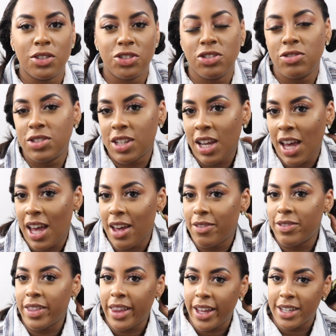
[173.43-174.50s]
you to
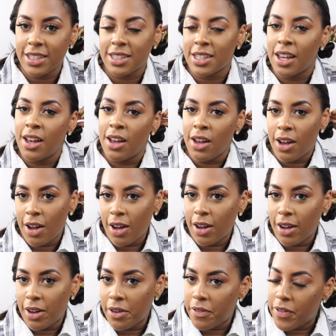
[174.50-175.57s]
have less
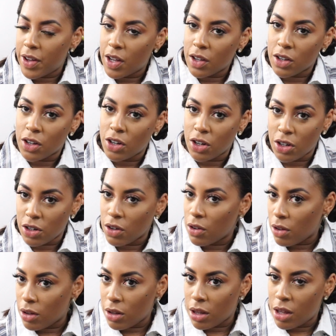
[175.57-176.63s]
of a
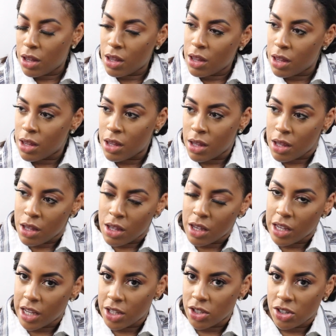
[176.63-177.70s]
curl
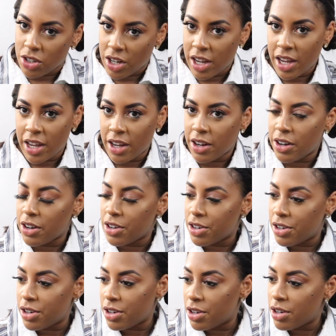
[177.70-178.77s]
in your
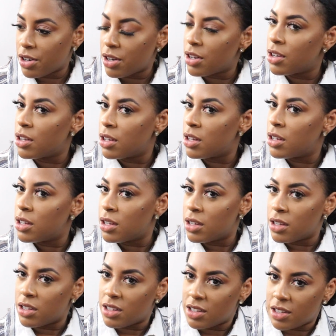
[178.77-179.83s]
hair
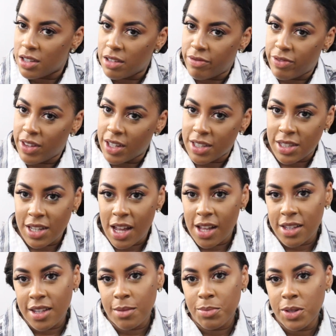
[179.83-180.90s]
if that's
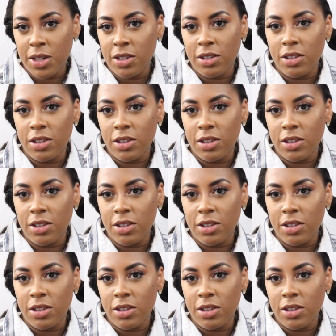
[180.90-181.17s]
not something